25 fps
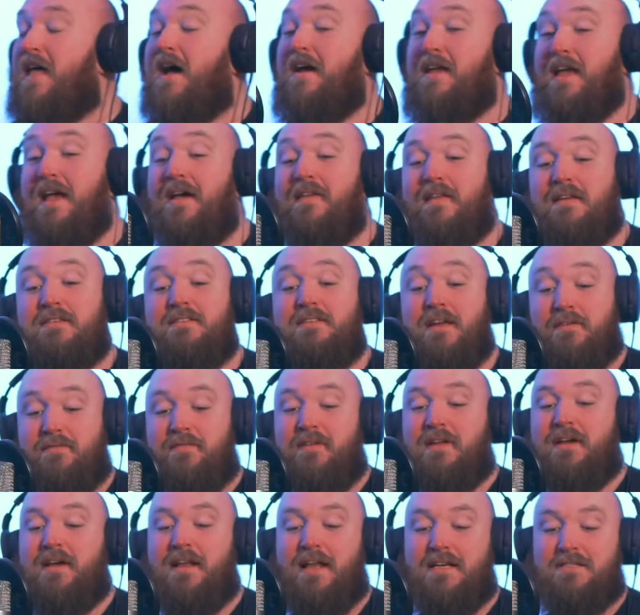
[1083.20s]
no, yeah, there's
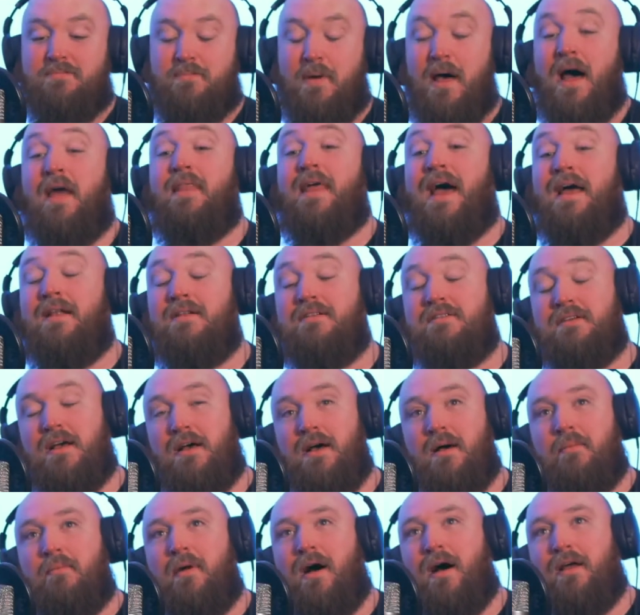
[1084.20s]
definitely an aspect, and
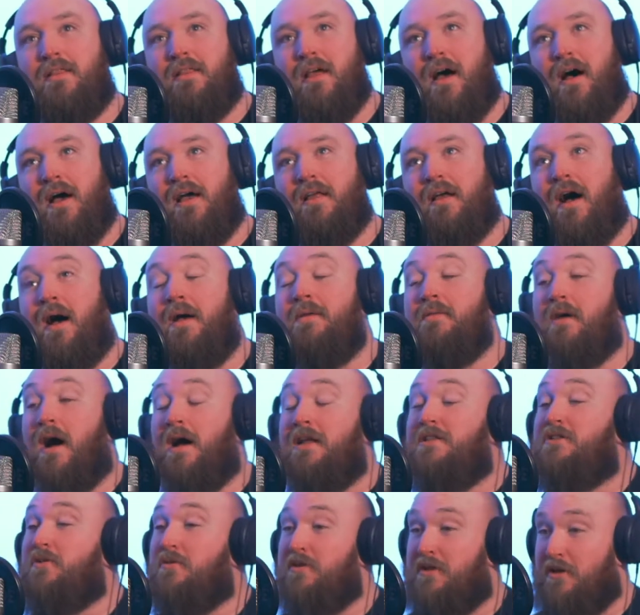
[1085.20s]
um, I, I,
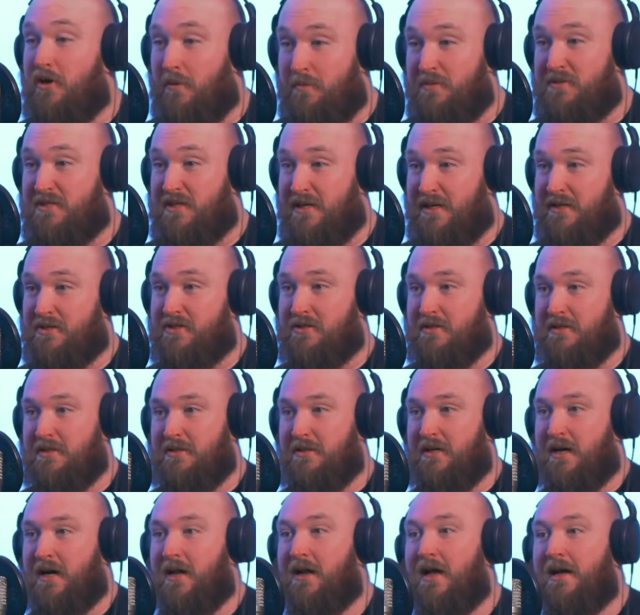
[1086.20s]
I do it the opposite
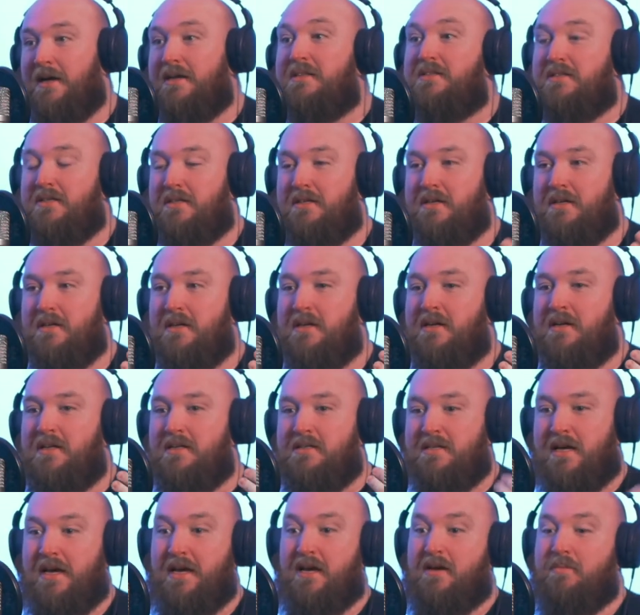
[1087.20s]
actually. I hmm. like to
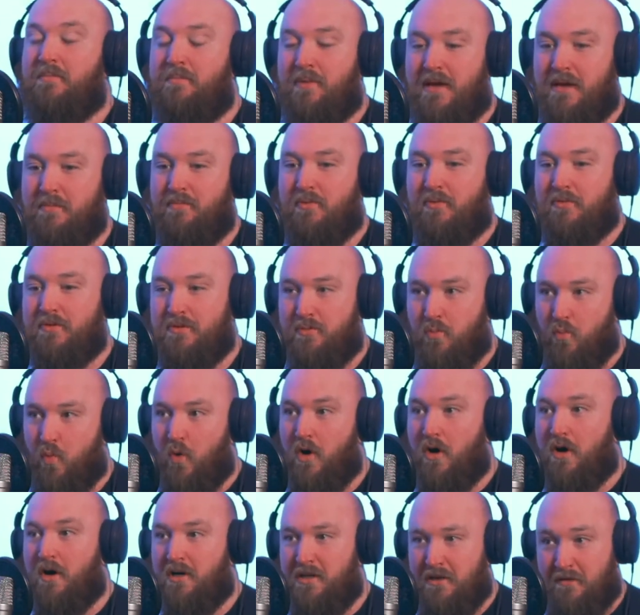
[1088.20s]
take people's
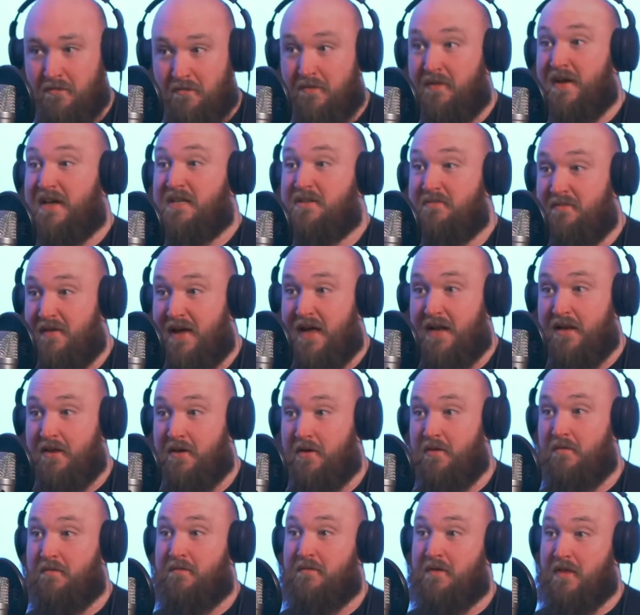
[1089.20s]
word at face
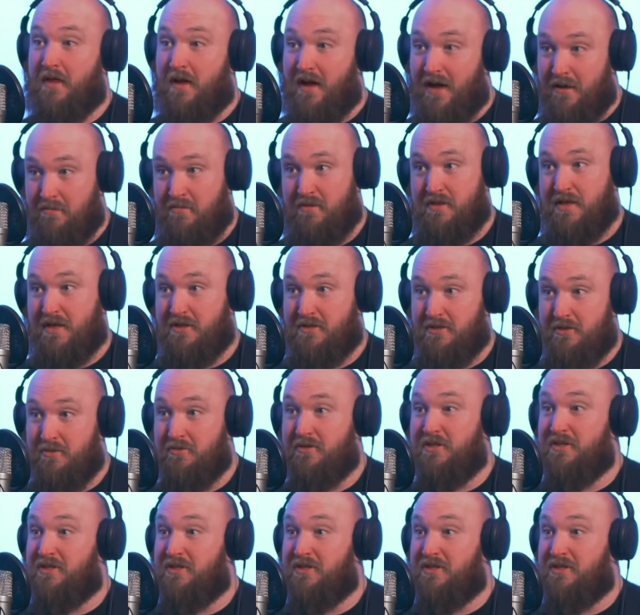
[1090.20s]
value for the hypothetical it